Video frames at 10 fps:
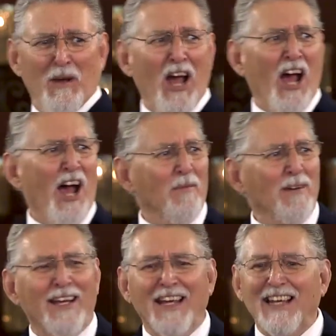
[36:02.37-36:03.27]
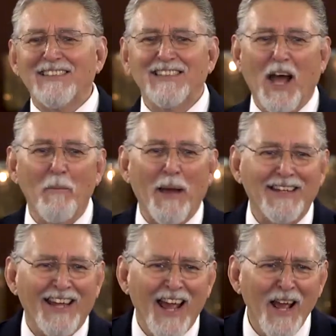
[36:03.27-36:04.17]
Mom, it's not my
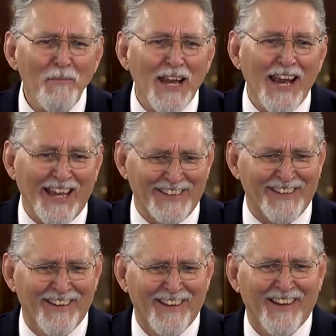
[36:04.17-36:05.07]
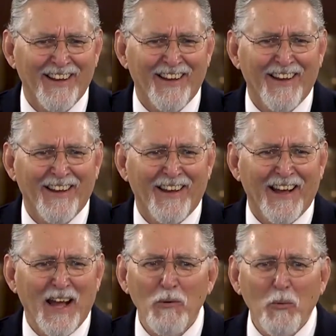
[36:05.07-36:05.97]
time yet.
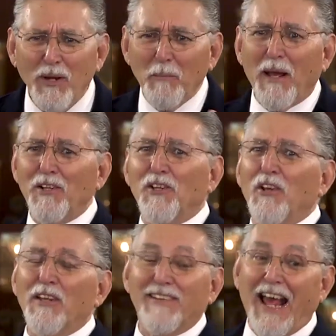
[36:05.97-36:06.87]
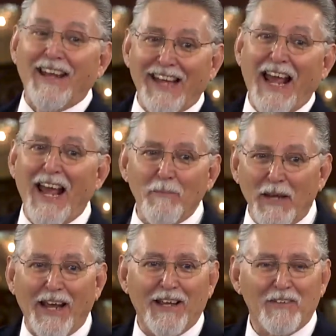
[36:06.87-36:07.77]
I mean, what am I to do? It's not time
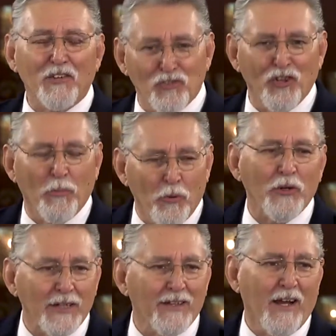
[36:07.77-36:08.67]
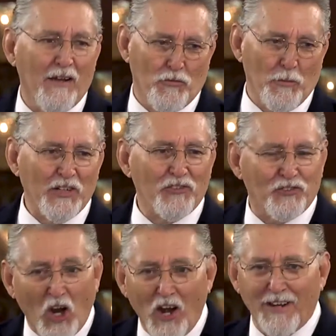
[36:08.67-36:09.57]
yet. There's an appointed time for me to
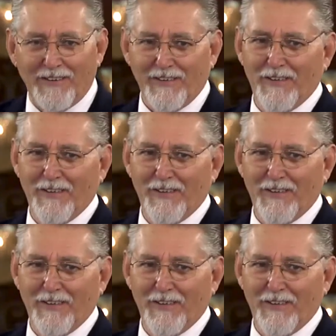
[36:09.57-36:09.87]
start.